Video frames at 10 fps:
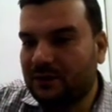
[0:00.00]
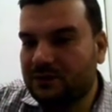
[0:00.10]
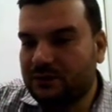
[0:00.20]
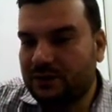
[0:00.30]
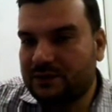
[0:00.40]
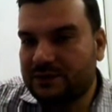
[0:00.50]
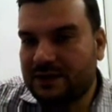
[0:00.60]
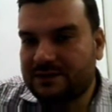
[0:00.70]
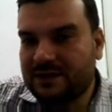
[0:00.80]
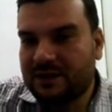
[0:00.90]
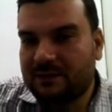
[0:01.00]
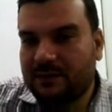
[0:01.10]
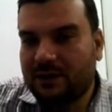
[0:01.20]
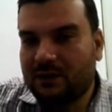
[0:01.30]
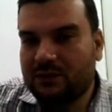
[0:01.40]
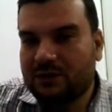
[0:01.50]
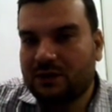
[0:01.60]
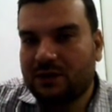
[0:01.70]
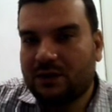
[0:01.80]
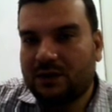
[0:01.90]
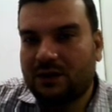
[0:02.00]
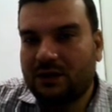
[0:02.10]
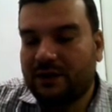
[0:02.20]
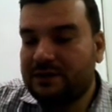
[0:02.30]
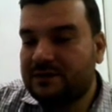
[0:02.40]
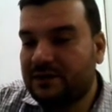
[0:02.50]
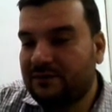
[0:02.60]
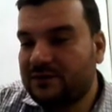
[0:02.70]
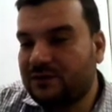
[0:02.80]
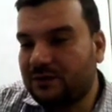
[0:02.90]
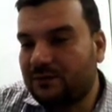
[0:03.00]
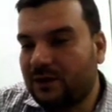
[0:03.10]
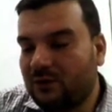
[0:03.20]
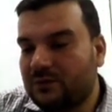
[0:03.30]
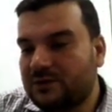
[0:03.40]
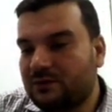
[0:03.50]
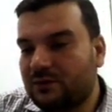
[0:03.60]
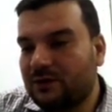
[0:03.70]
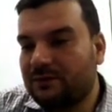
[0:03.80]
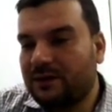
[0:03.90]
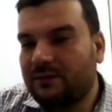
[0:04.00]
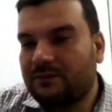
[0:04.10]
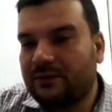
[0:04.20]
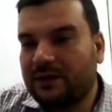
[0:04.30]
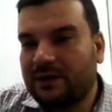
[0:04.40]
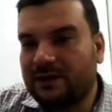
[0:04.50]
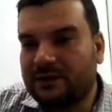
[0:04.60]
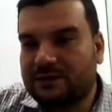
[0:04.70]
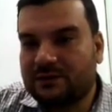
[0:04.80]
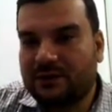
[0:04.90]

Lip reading: So it's asking about in 7 trip how much will be bringing it.